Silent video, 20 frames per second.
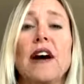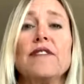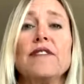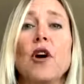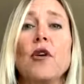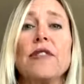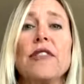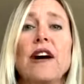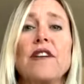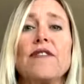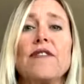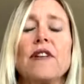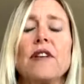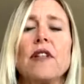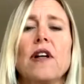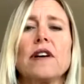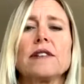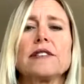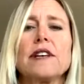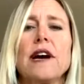I've known that for a
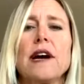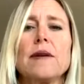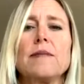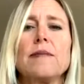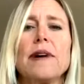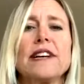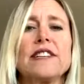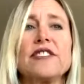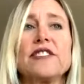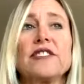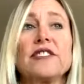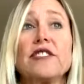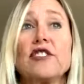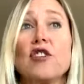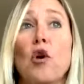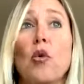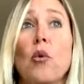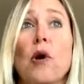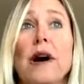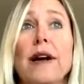long time. I just
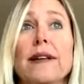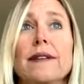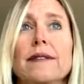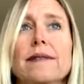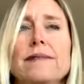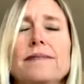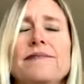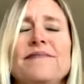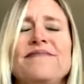know what.